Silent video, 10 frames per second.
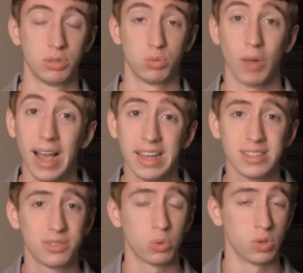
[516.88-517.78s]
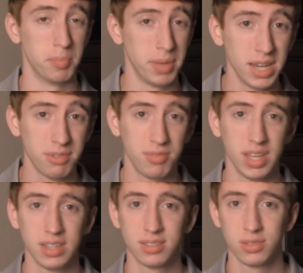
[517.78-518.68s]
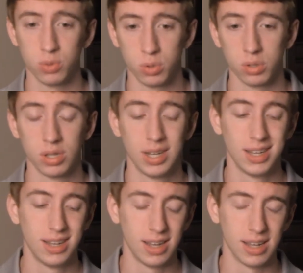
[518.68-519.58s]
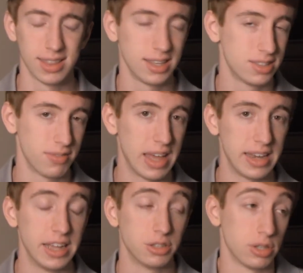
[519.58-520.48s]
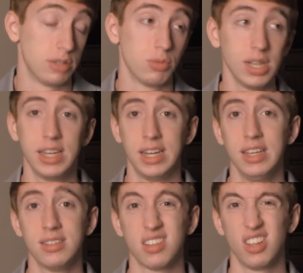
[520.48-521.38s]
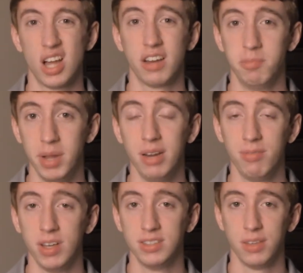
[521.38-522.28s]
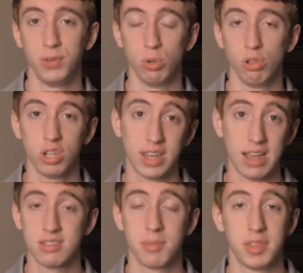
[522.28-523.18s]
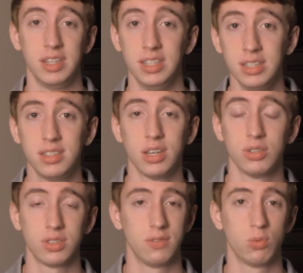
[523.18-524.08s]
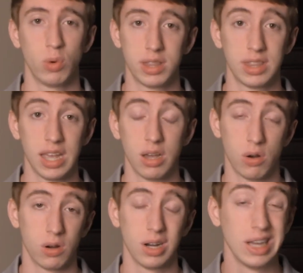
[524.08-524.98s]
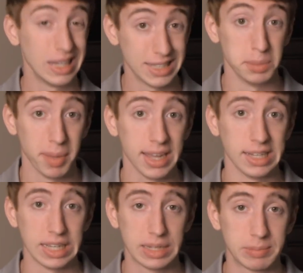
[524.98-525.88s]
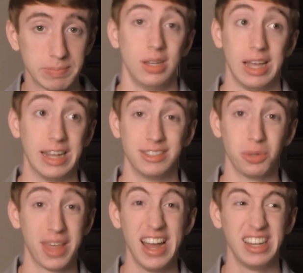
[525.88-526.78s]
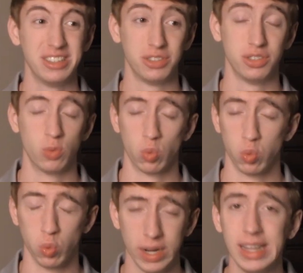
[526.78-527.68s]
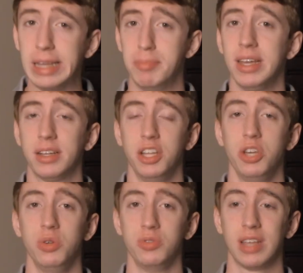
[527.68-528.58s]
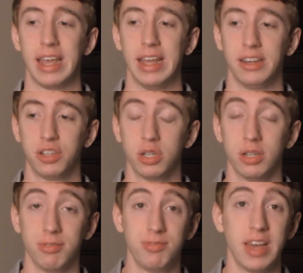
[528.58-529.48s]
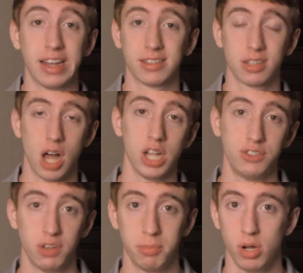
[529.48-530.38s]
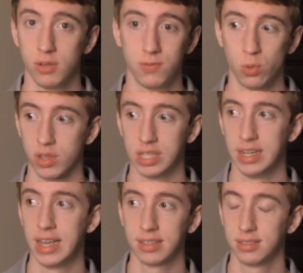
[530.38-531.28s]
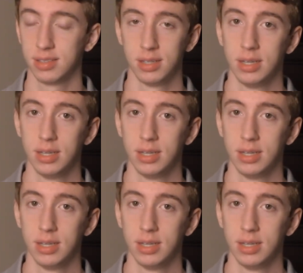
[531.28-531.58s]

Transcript: rights or benefits or things of that nature. And really it is a lot of benefits if you look at some of the details of what they are demanding. So that is really big news and could affect college football for the next